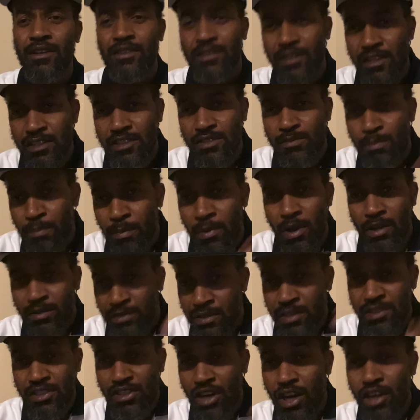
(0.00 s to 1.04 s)

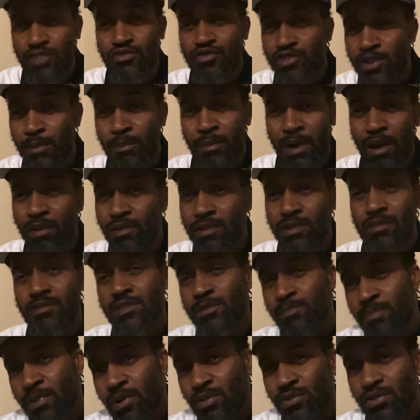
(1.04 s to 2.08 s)
This country, America,
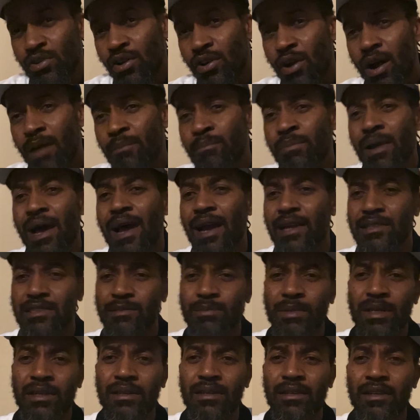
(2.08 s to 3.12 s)
is built on our
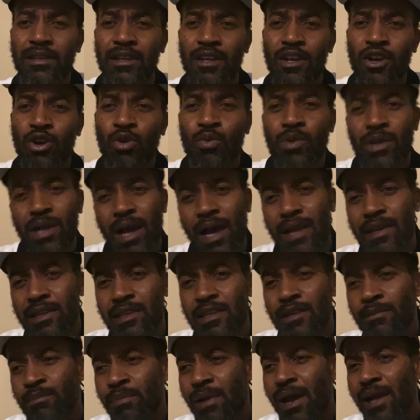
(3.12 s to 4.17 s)
backs, man. We got to
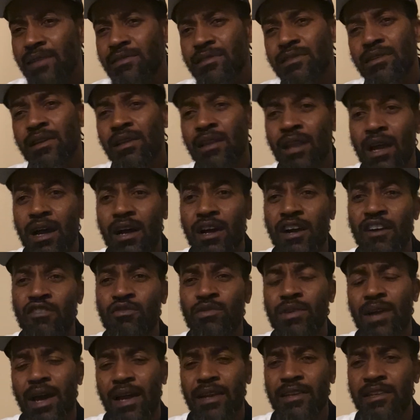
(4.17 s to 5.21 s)
get back to the love.
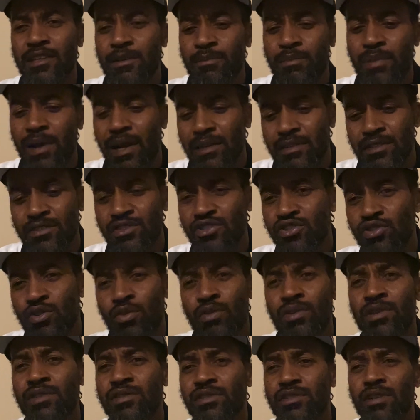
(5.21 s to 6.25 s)
We got to get back to
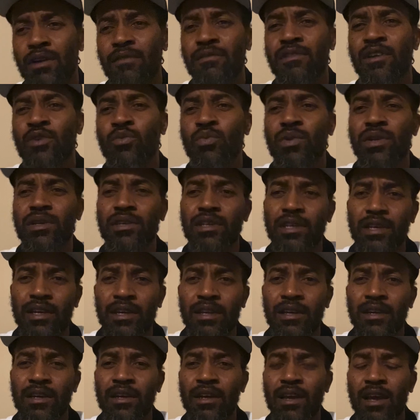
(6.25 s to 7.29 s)
showing each other that we
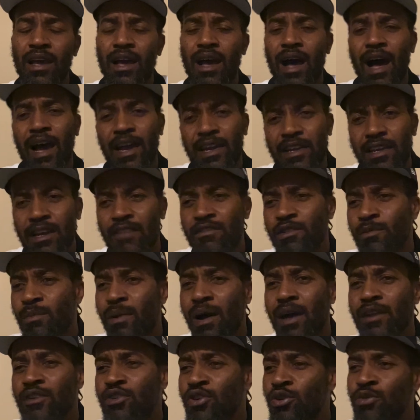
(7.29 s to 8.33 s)
care. I hear
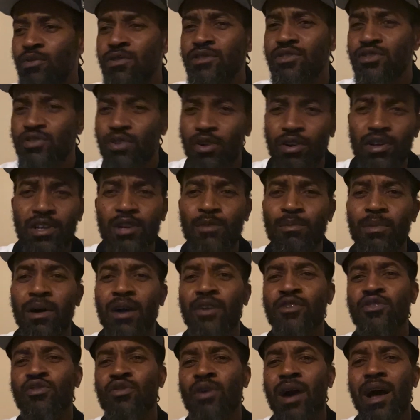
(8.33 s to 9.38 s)
everybody always talking
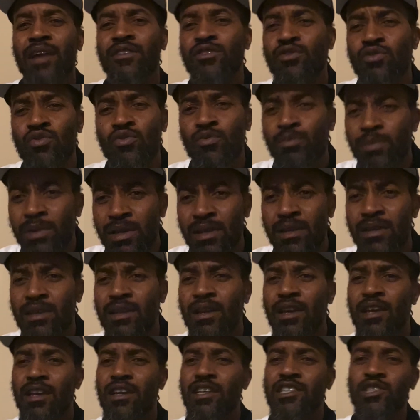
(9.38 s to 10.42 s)
about, I do me.
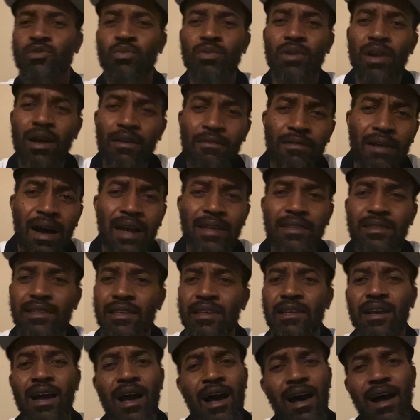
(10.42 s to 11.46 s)
It's whatever I
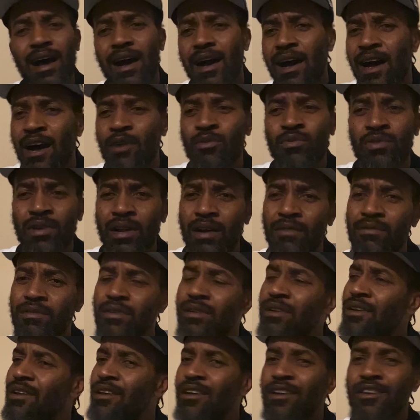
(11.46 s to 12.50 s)
think,
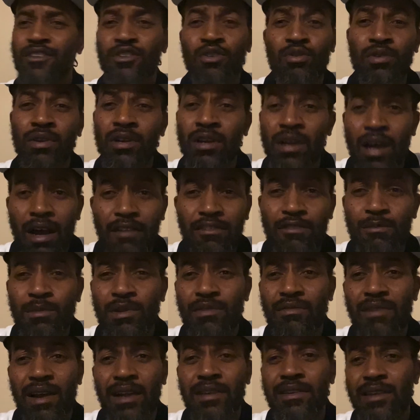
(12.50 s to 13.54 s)
whatever. Yo, the
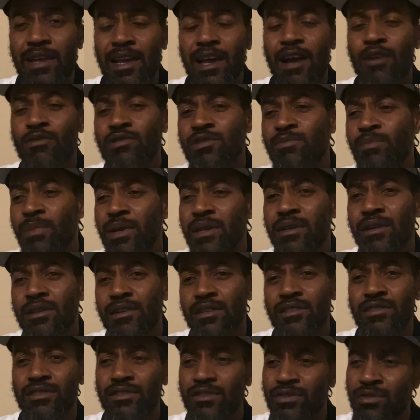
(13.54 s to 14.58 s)
government right now is making
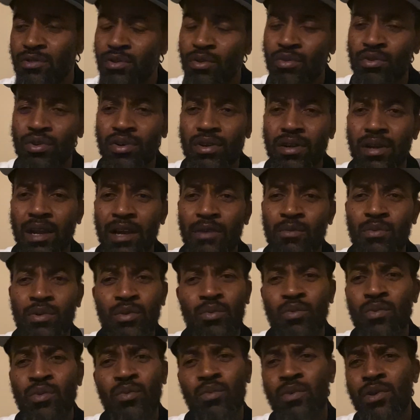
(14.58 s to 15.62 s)
us, look like
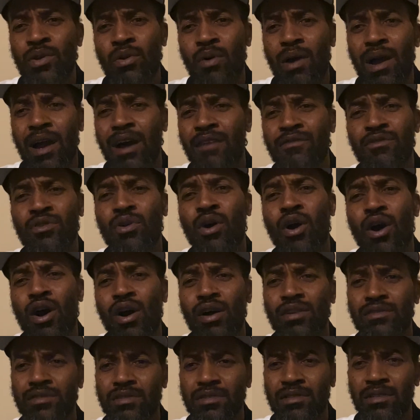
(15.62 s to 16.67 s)
we don't have no
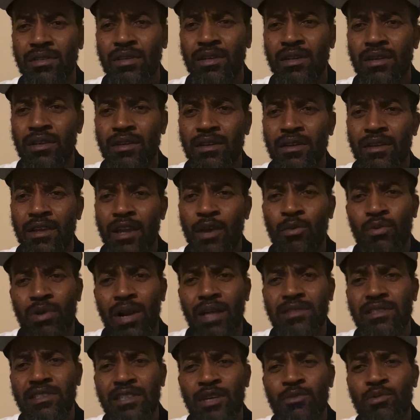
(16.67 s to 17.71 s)
hearts. And when
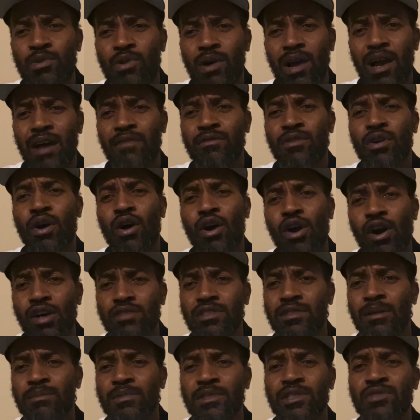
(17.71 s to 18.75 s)
I say we don't have no
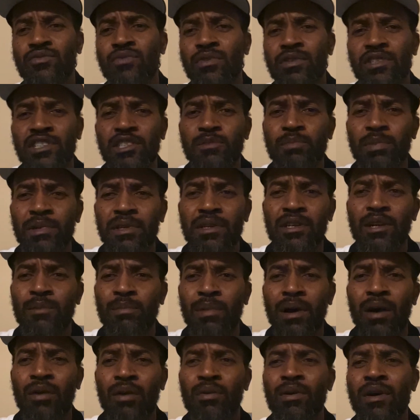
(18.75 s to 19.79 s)
hearts, I'm just really speaking
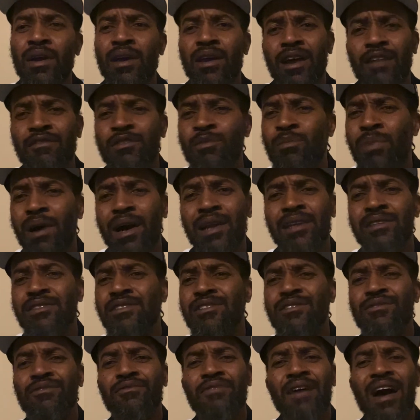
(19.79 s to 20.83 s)
about everybody
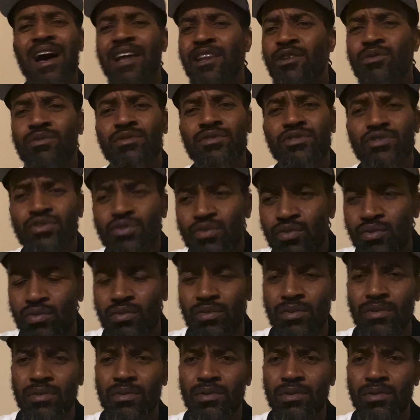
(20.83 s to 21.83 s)
just following suit.